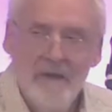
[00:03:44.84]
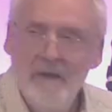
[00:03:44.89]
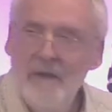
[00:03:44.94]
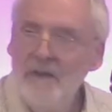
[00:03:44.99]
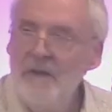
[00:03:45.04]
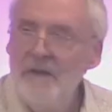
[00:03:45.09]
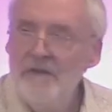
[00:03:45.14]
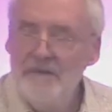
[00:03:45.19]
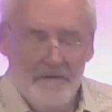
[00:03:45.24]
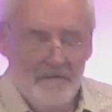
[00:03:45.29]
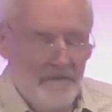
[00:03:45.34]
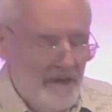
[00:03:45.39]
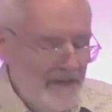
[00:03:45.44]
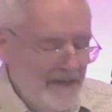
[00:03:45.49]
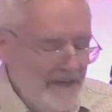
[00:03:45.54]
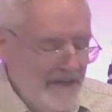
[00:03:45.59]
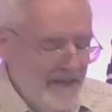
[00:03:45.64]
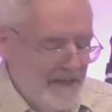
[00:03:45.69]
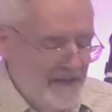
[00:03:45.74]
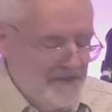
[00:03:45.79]
There really
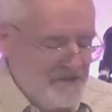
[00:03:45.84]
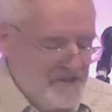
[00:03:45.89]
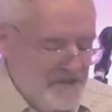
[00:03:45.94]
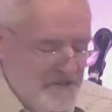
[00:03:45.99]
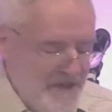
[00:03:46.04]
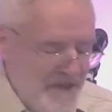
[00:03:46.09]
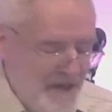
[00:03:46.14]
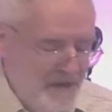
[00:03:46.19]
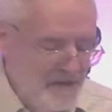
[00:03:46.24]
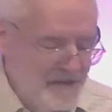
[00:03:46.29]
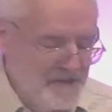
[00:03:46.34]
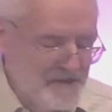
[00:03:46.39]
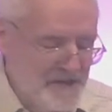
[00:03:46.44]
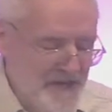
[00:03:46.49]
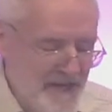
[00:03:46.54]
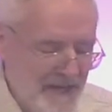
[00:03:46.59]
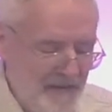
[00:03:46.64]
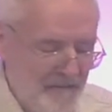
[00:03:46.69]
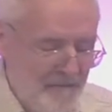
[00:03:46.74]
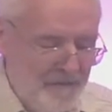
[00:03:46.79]
is no escape from